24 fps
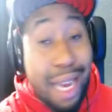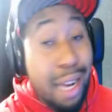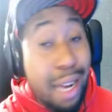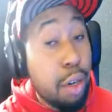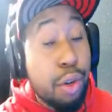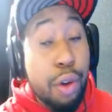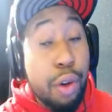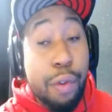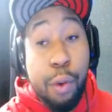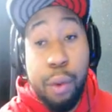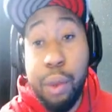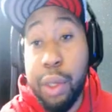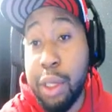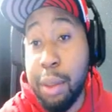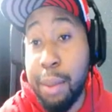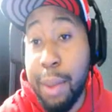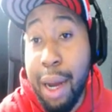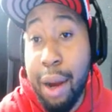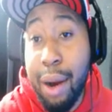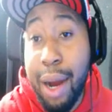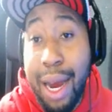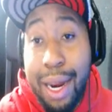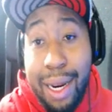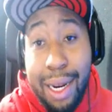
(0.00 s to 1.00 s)
I don't know if it was
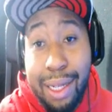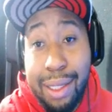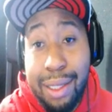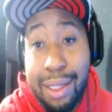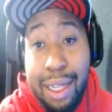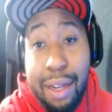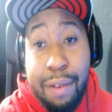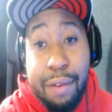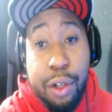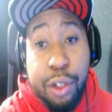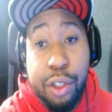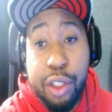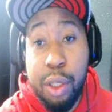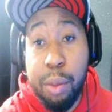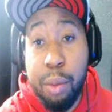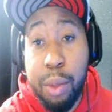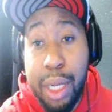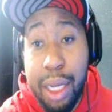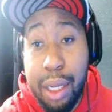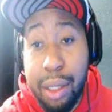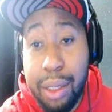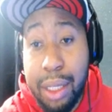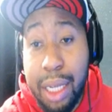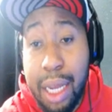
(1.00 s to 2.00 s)
about Hot 97 or someone
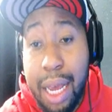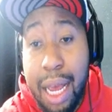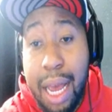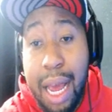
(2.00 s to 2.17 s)
else.